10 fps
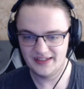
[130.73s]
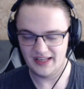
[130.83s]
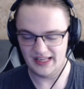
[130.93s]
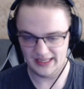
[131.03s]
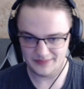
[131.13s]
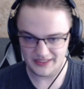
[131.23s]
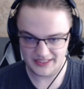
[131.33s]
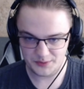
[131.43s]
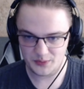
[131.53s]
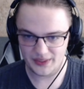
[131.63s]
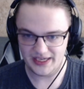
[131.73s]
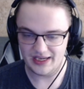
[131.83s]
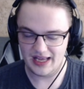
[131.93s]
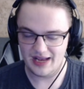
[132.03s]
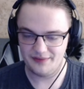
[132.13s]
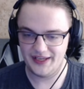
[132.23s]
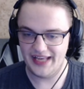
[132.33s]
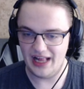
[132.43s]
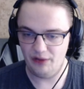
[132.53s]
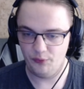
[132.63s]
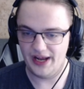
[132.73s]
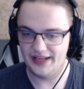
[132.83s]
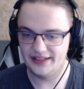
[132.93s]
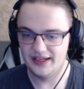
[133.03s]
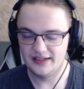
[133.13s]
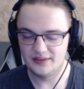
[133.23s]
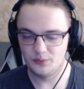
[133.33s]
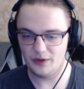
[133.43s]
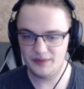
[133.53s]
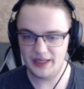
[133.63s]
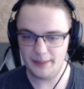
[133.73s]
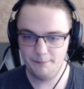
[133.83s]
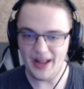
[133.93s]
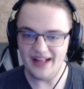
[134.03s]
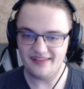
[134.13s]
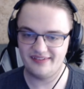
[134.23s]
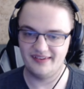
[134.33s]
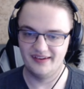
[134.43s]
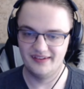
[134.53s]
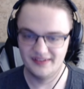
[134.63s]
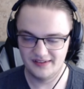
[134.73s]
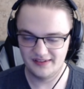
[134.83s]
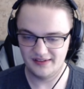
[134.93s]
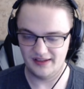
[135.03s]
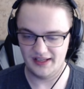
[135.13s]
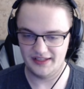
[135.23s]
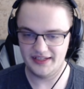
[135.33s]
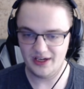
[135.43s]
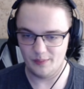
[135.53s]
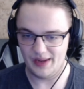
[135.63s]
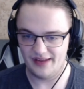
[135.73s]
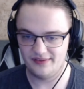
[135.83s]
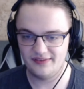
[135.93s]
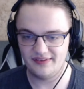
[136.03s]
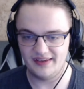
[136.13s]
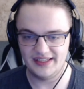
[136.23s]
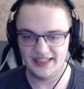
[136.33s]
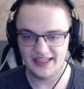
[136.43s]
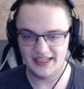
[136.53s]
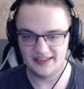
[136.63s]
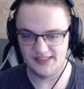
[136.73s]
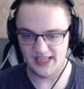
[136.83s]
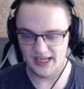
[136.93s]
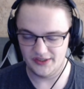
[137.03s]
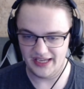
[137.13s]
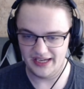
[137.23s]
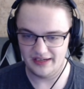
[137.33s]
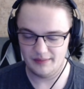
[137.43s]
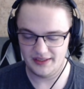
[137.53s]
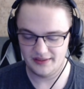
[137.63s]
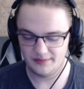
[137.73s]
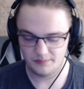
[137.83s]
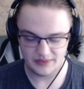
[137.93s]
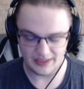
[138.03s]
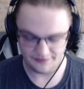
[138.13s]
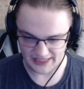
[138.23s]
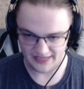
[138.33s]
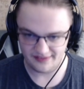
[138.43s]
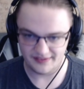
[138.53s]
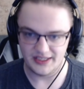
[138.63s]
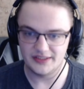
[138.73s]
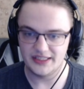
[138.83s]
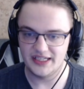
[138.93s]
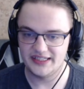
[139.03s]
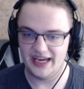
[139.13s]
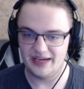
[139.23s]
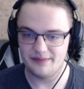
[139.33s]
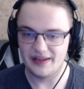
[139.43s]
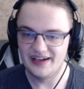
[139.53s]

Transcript: Um, next up is we have the Galthran, one of the best uh, necromances in the entire game. I mean, Death Knights in the entire game.